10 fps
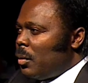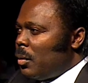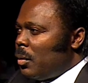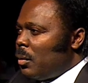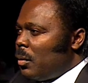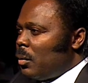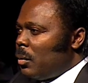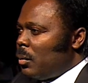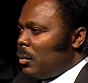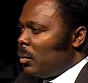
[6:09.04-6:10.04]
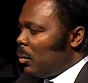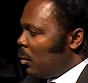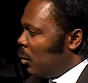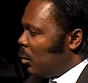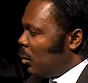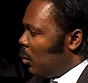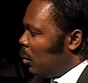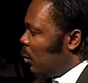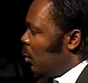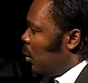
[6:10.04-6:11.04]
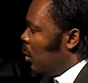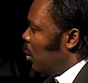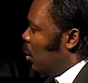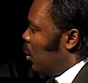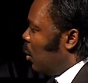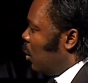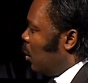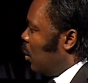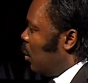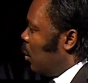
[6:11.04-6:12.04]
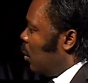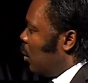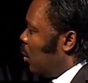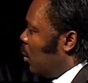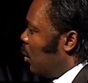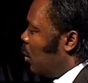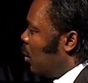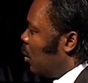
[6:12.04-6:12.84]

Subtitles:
Nobody speaks.